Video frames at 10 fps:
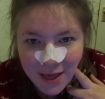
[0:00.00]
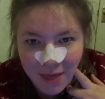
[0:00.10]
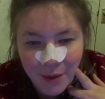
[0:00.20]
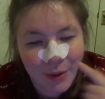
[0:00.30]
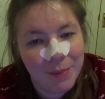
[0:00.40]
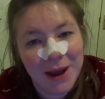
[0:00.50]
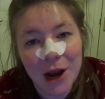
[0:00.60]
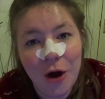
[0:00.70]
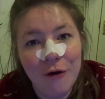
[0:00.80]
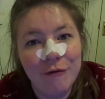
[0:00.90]
and then I'm going to peel
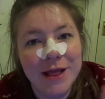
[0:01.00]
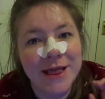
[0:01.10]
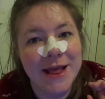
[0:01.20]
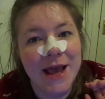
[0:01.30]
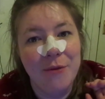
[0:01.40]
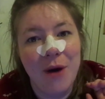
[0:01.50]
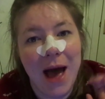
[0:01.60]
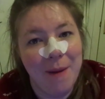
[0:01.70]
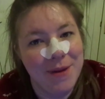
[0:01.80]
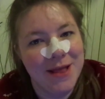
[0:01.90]
it off and see what
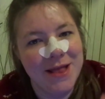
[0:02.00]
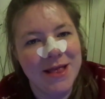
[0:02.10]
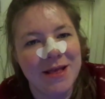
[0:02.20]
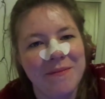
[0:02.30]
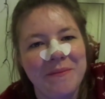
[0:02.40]
happens.